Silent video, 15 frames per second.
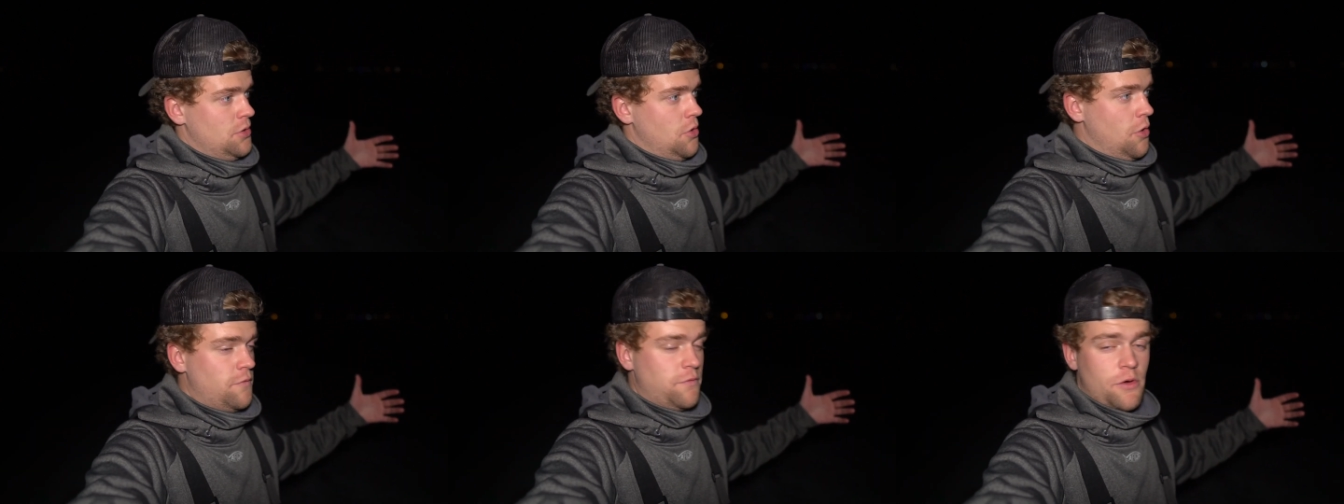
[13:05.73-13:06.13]

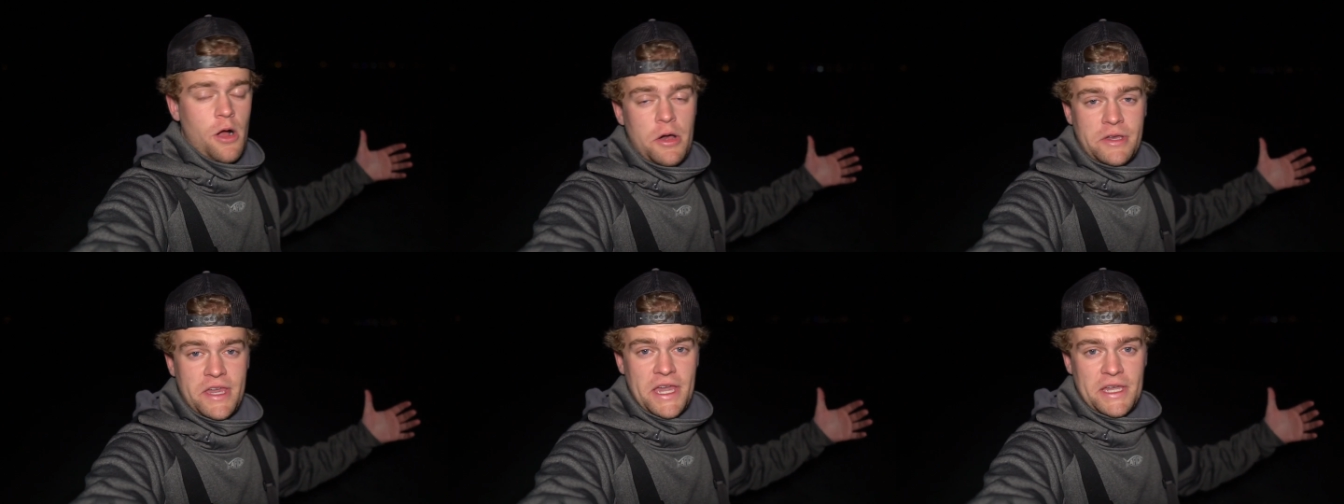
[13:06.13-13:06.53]

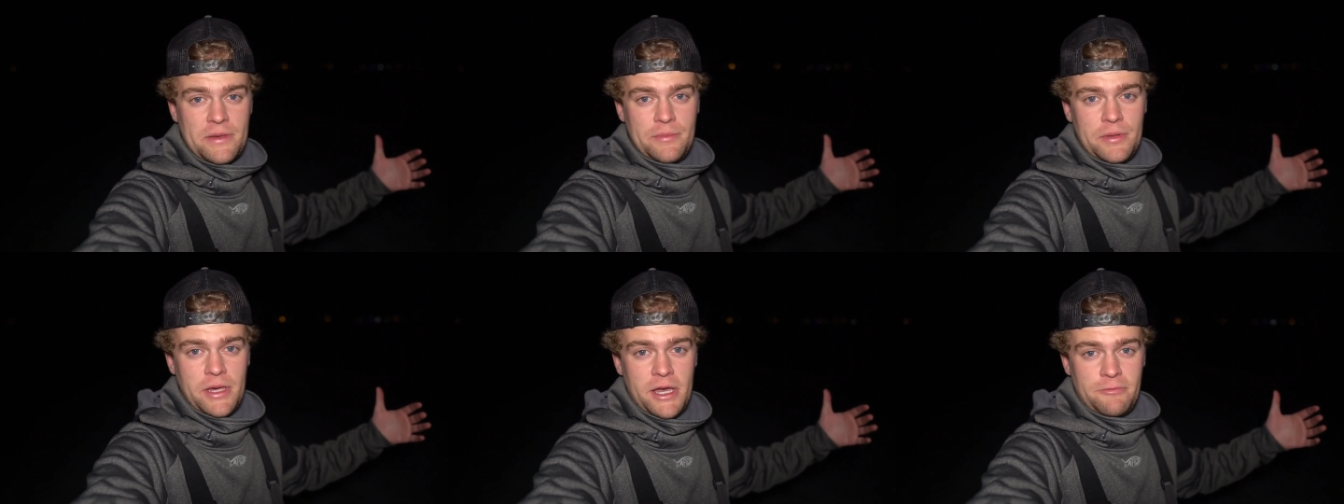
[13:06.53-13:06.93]
Overall, can't
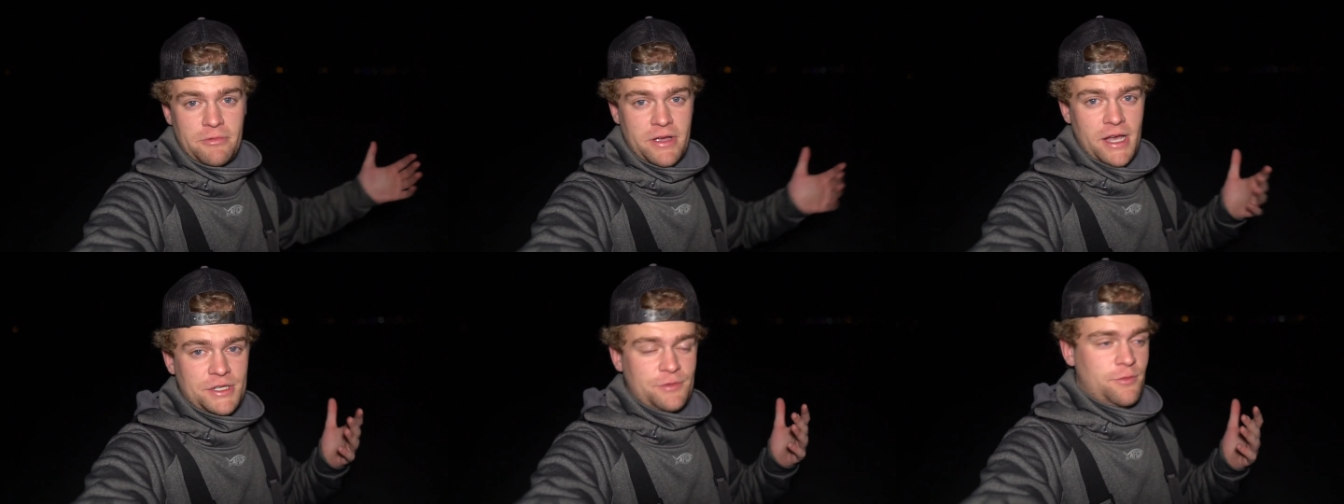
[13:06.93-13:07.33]
complain. We're
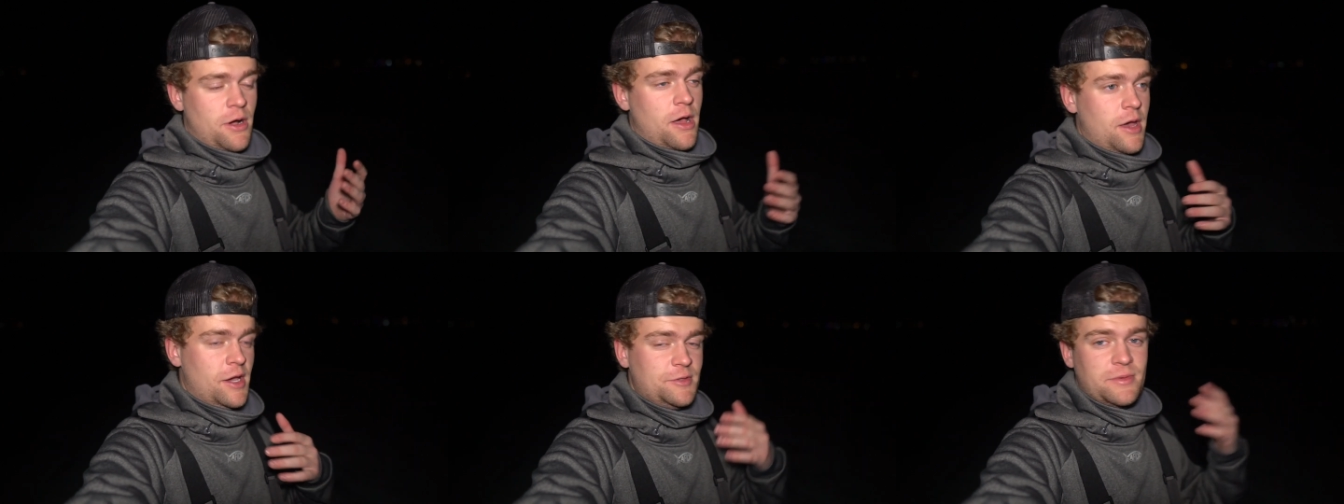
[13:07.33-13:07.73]
catching
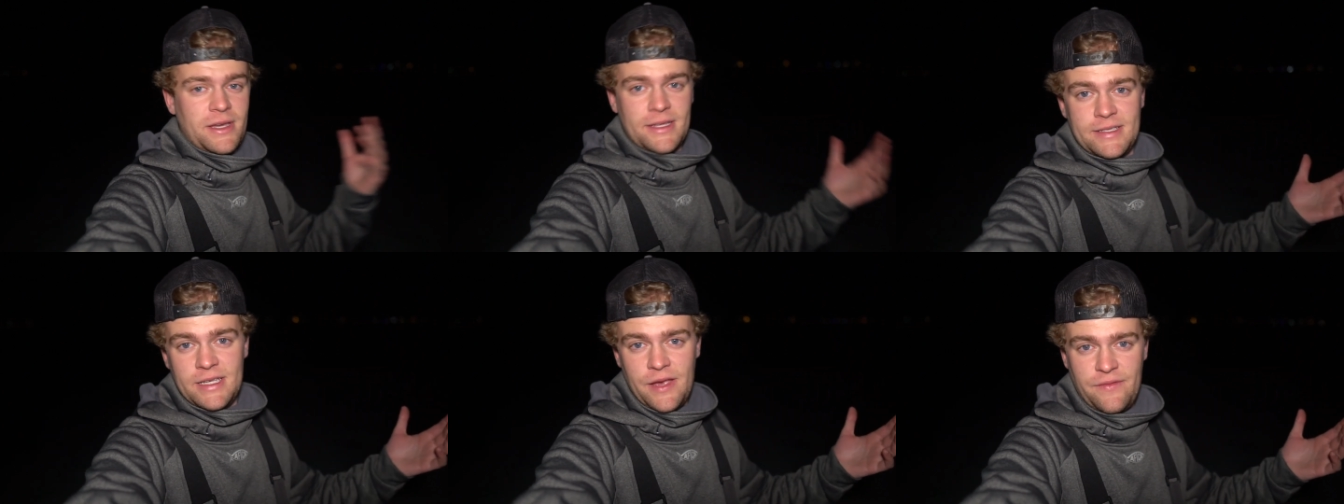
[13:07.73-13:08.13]
walleyes. We
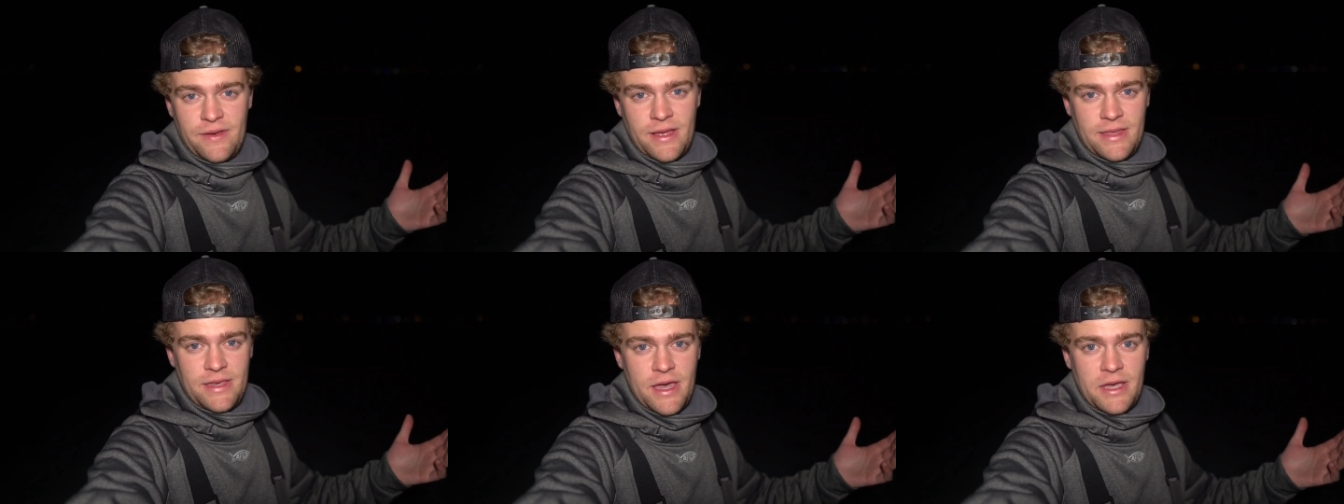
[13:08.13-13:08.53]
got seven
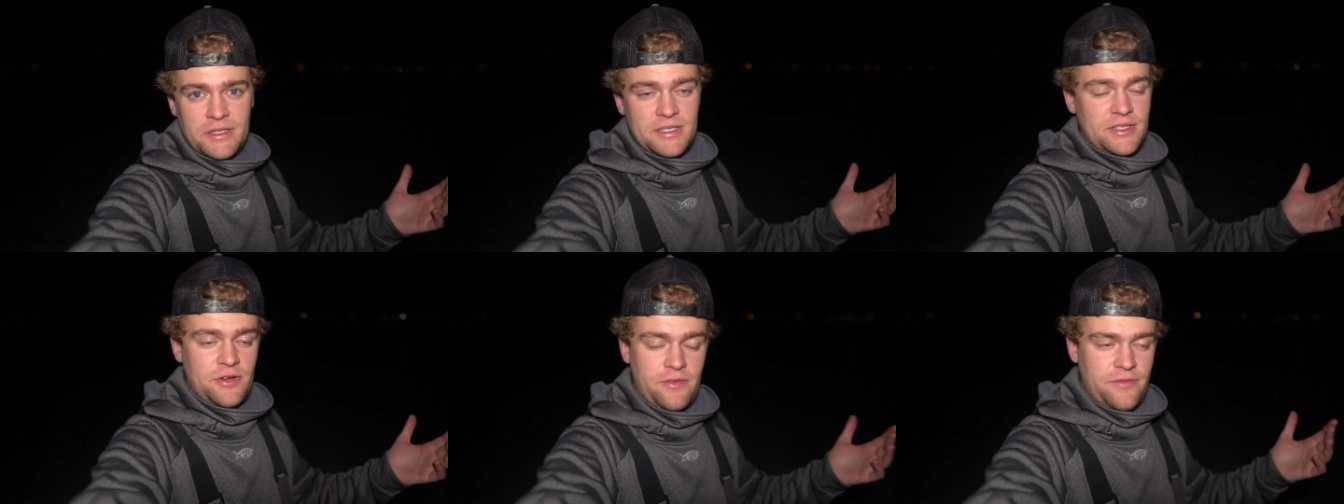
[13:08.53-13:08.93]
on the
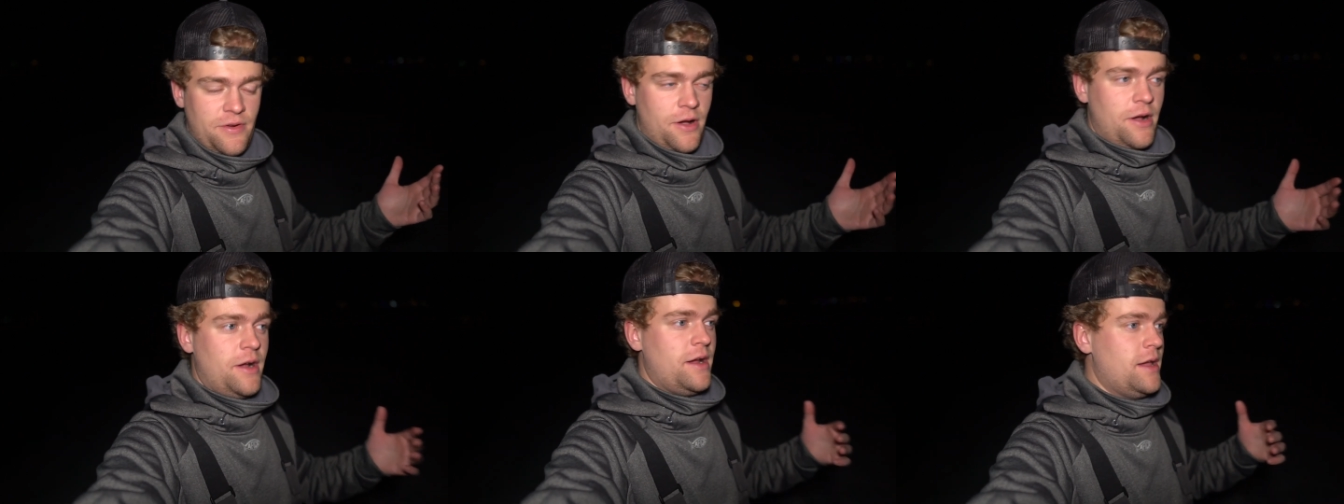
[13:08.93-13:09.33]
ice so far.